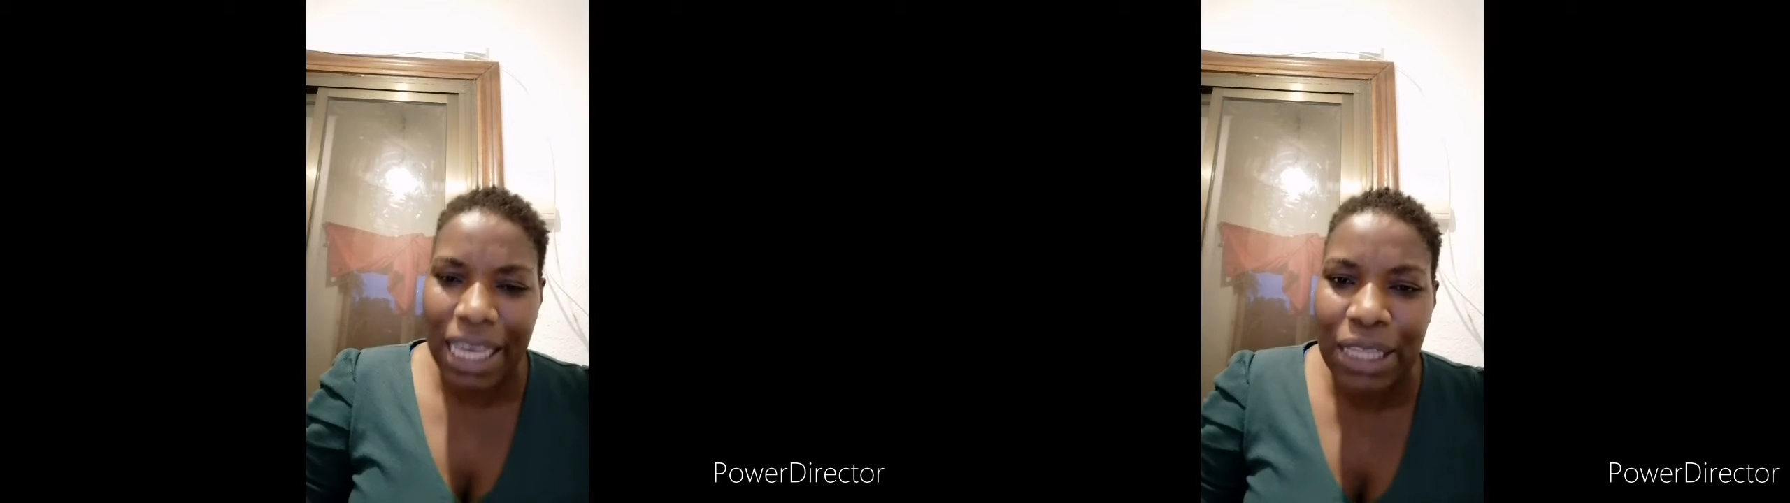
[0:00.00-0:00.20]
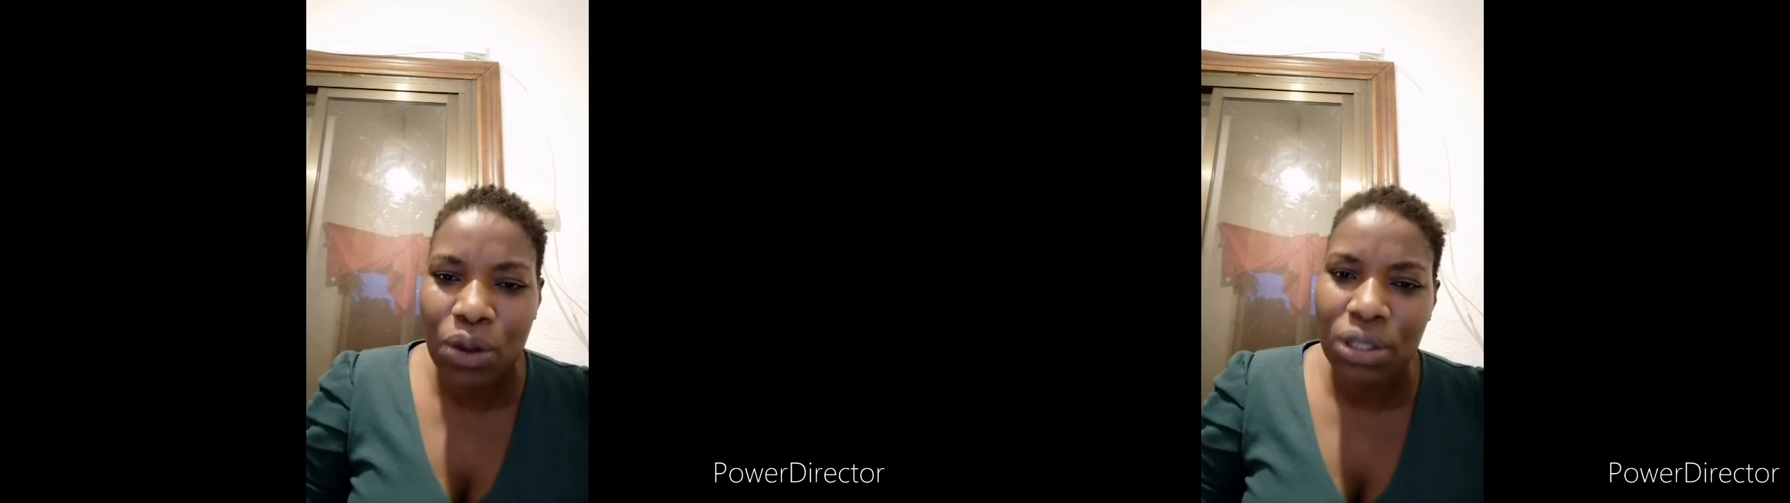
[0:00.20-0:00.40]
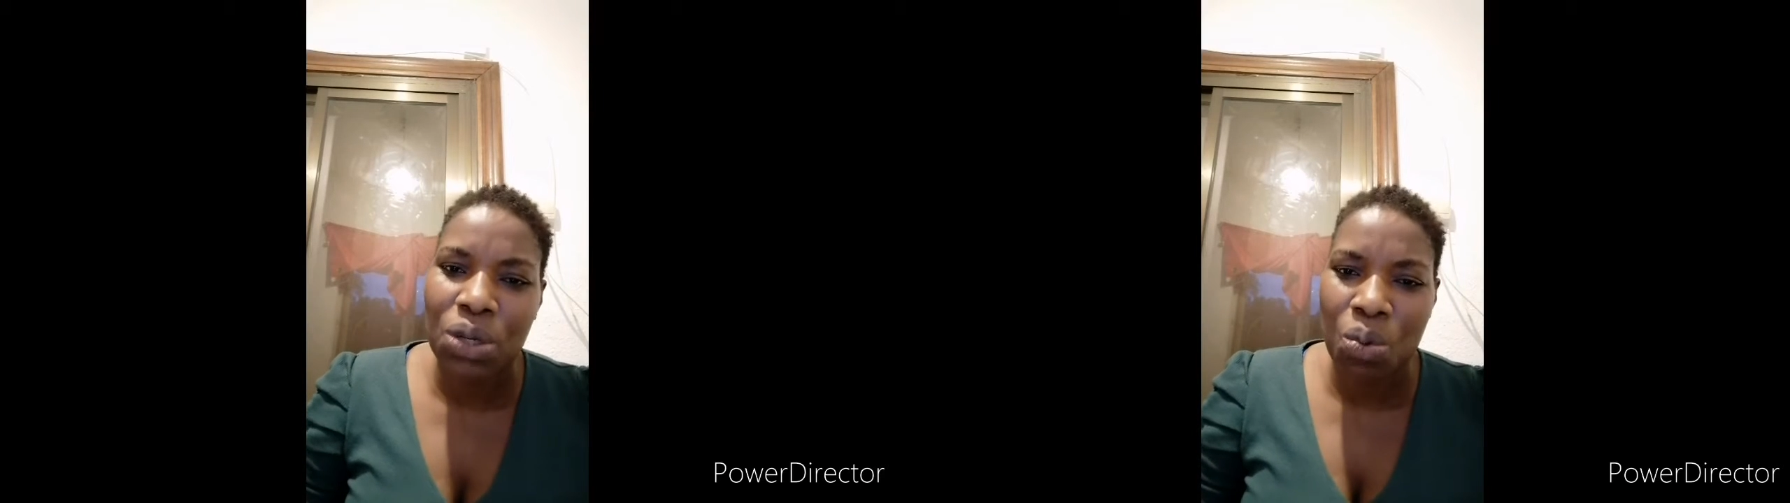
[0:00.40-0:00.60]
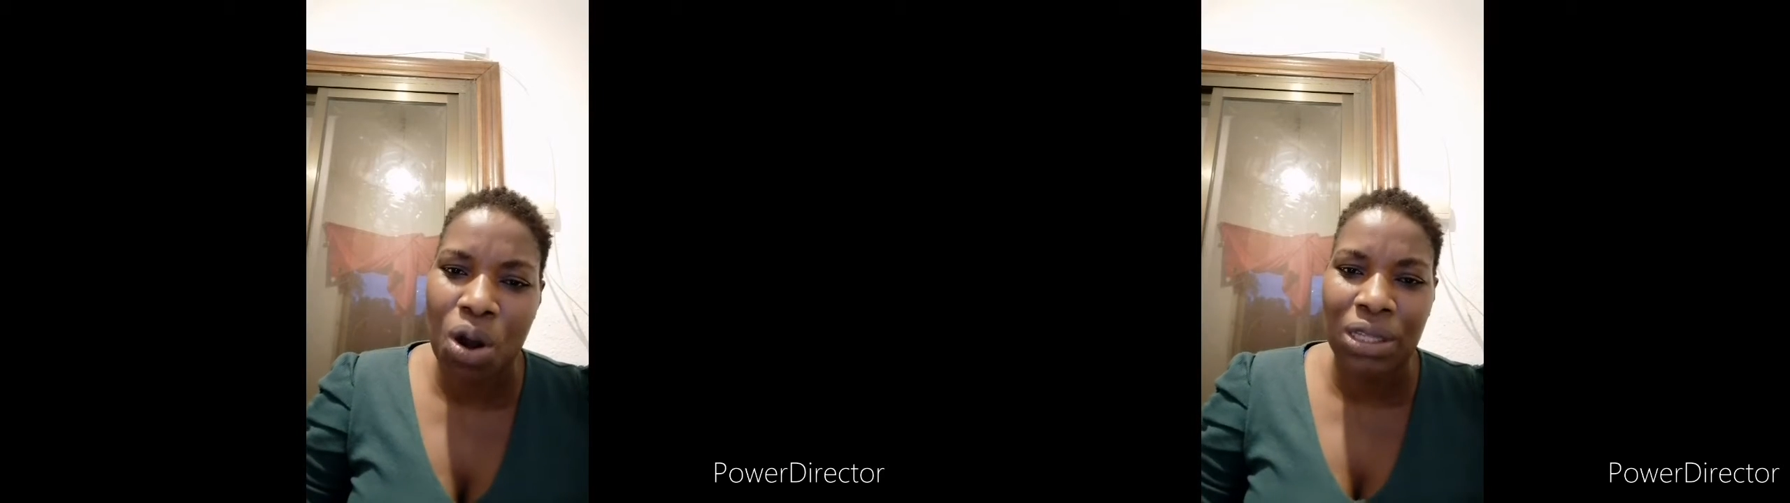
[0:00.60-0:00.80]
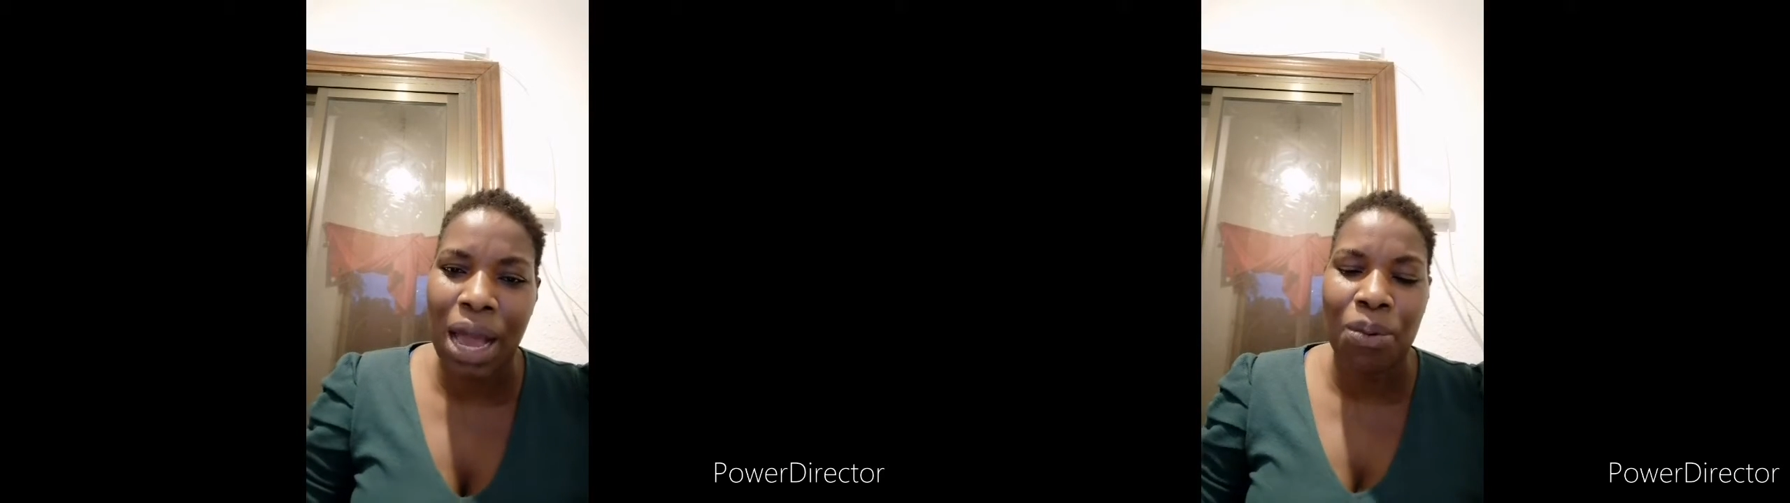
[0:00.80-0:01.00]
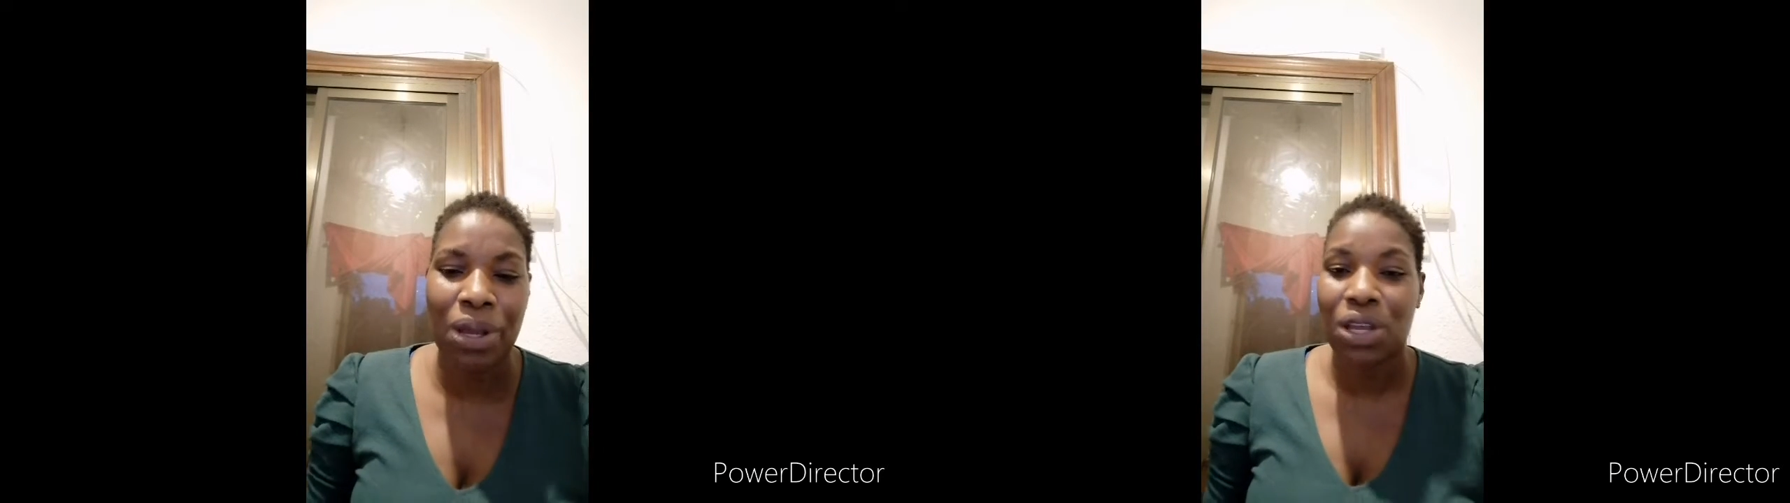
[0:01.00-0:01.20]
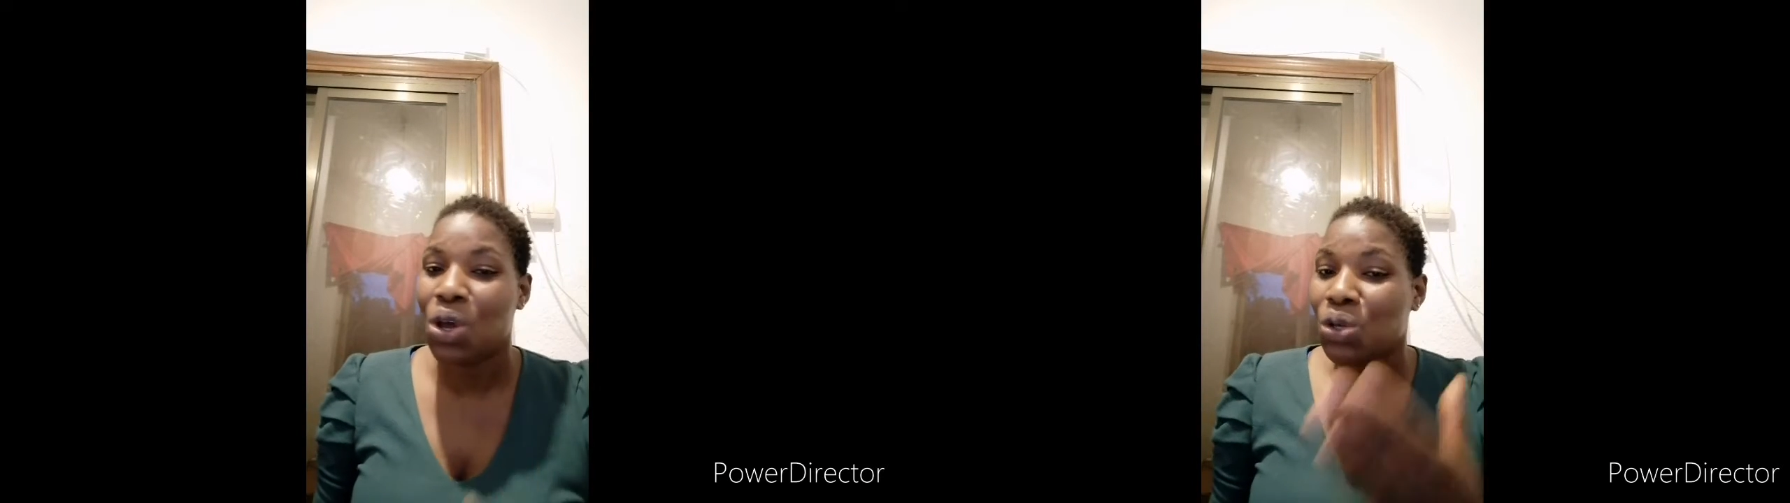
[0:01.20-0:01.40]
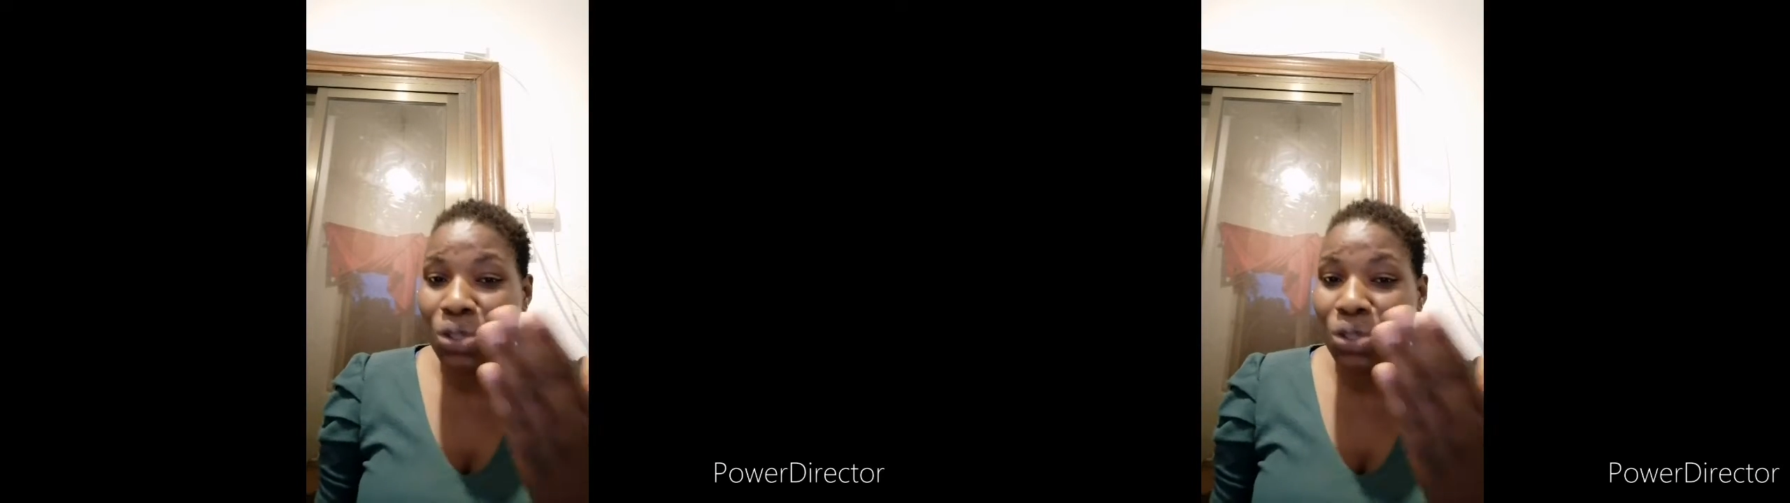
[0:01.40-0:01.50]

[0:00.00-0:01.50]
It doesn't work that way.